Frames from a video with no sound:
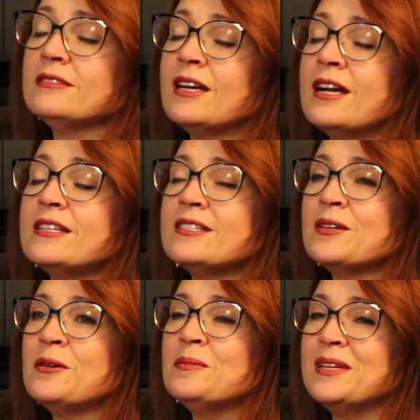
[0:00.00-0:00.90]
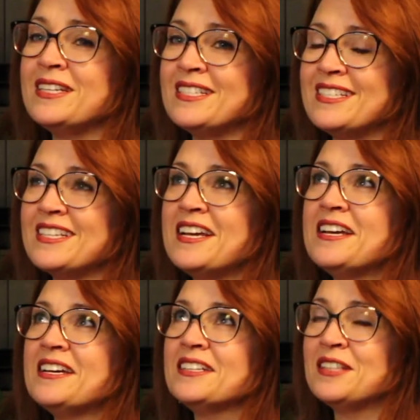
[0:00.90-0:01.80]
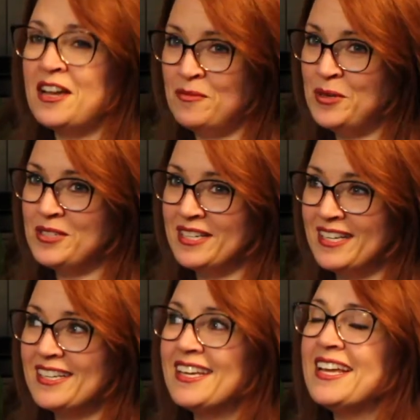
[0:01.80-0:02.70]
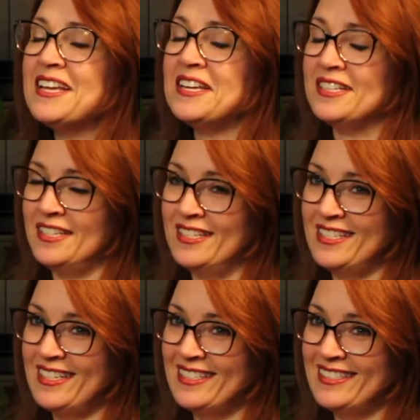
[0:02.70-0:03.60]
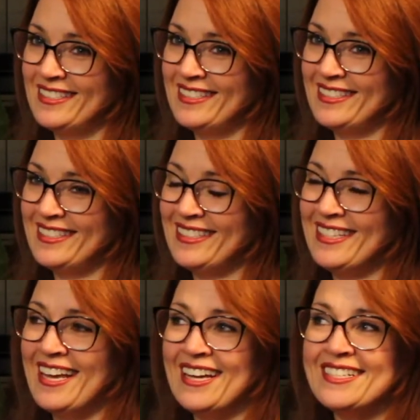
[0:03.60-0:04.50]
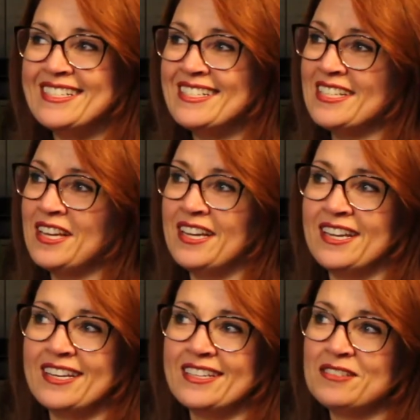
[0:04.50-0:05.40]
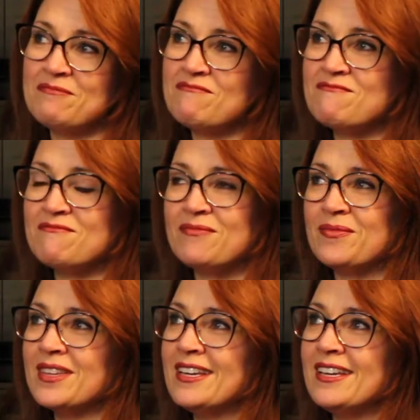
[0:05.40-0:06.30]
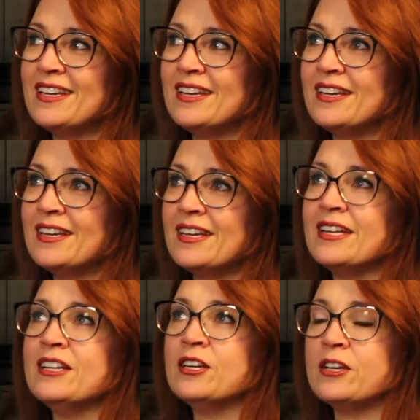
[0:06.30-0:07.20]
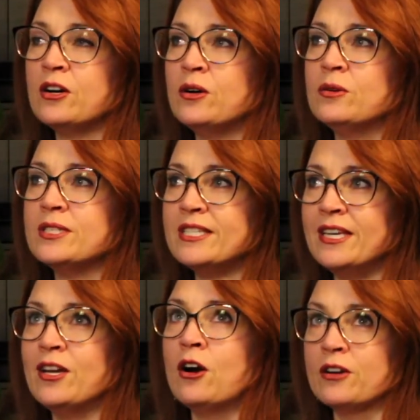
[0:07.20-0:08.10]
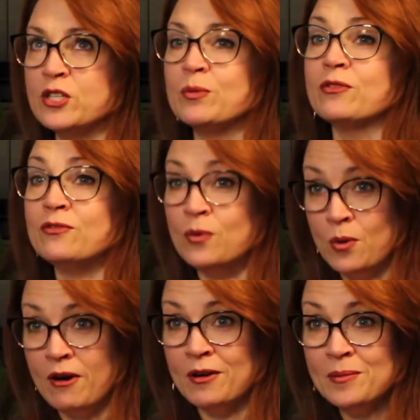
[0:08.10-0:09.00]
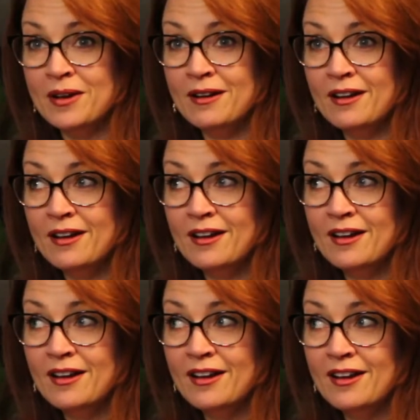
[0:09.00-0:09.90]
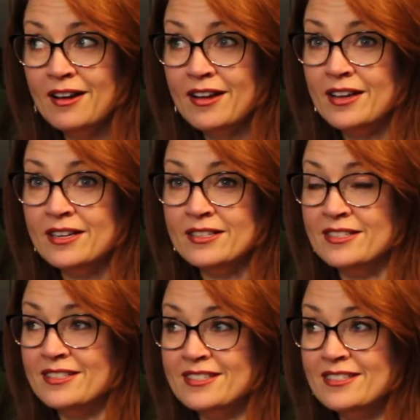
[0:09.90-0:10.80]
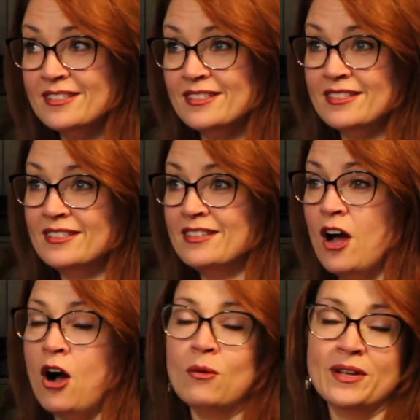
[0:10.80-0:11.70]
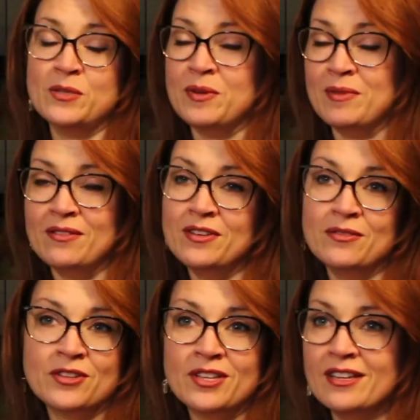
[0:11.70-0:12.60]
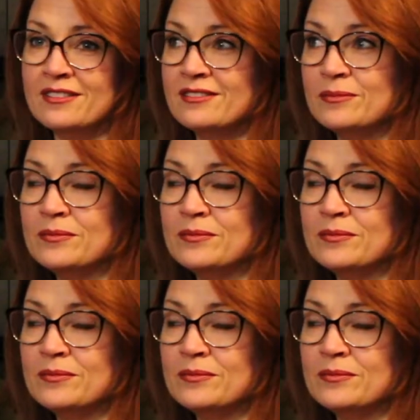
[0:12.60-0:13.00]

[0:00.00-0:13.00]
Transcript: I so miss live music and dancing. That's like getting to go see artists perform is always been my favorite thing.